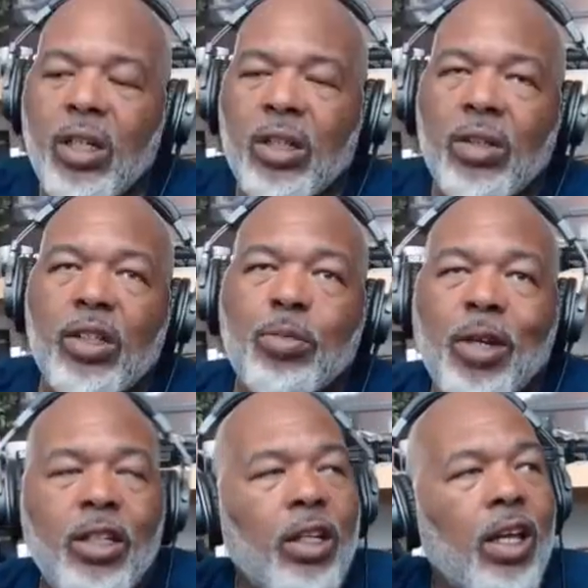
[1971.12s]
So this
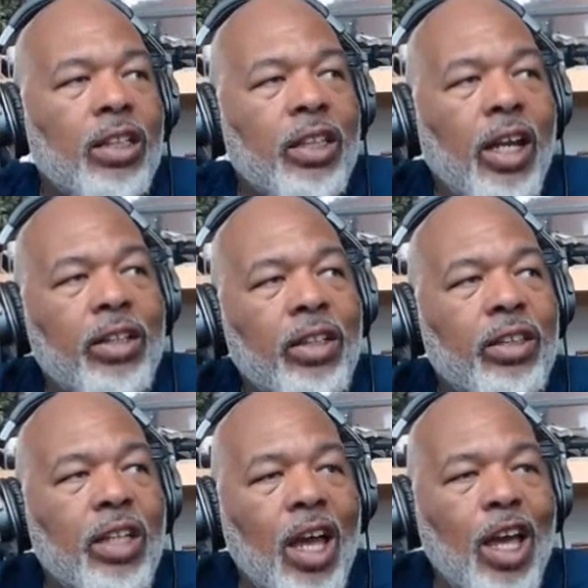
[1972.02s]
made the Los Angeles
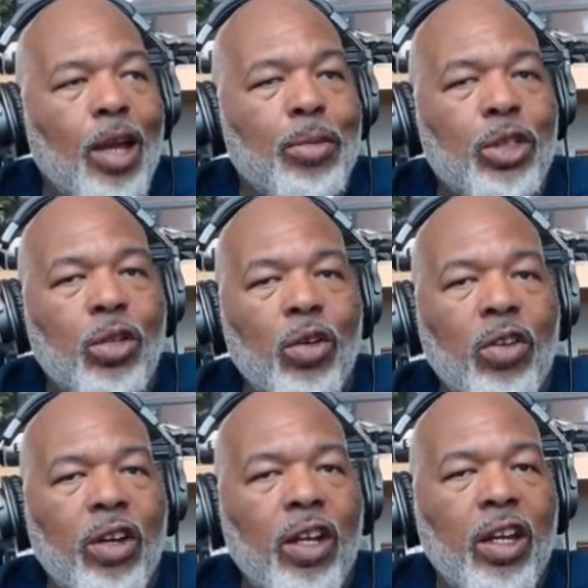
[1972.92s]
Times
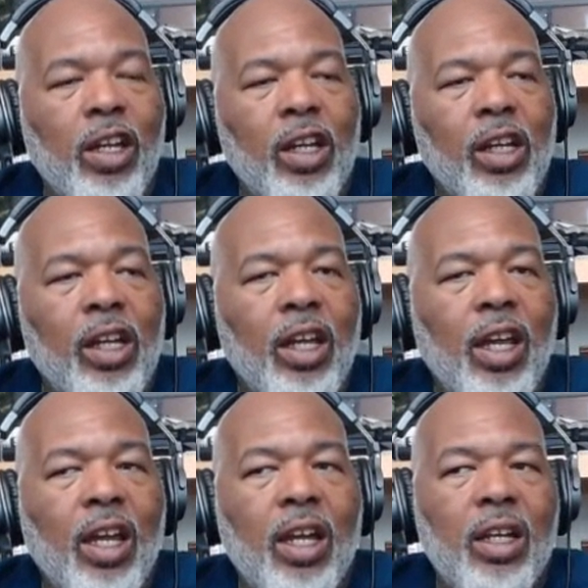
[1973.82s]
story,
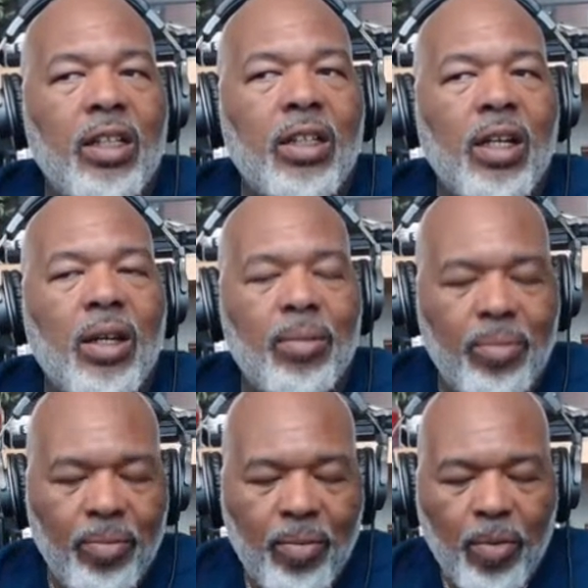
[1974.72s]

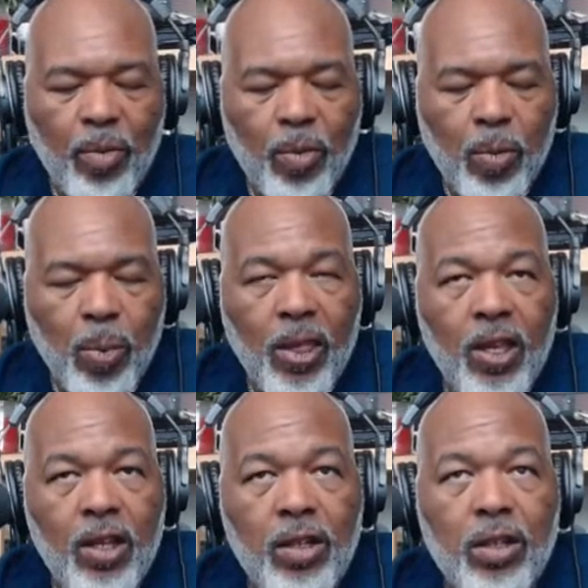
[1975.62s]
and
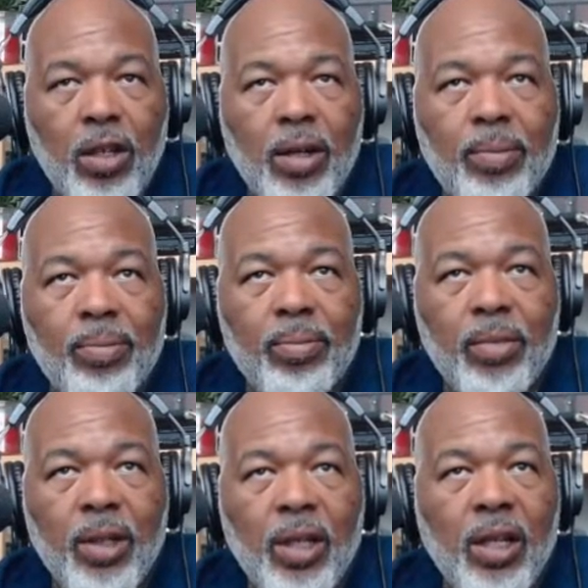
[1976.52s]
it
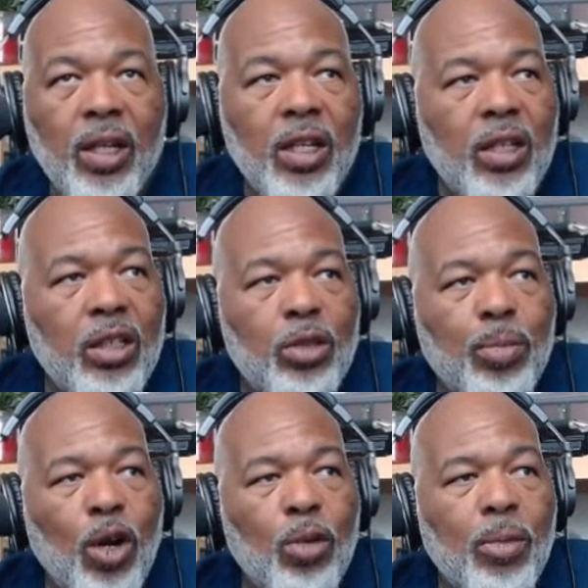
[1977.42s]

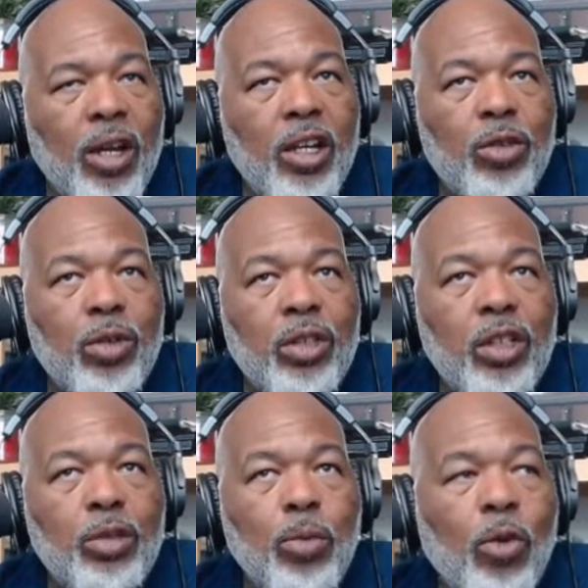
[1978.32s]
sparked my interest
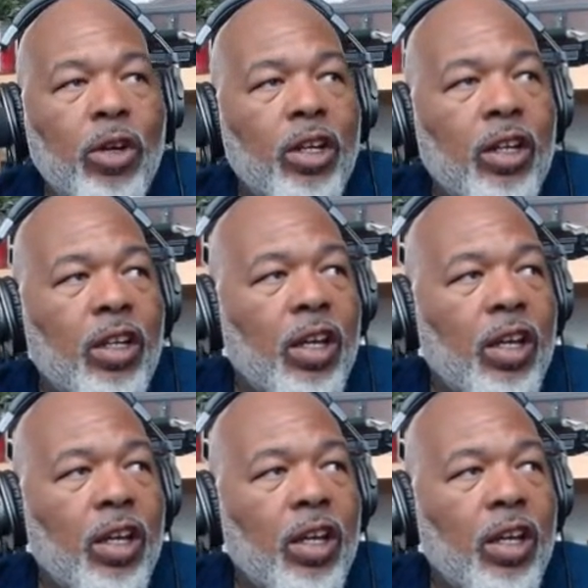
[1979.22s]
this morning.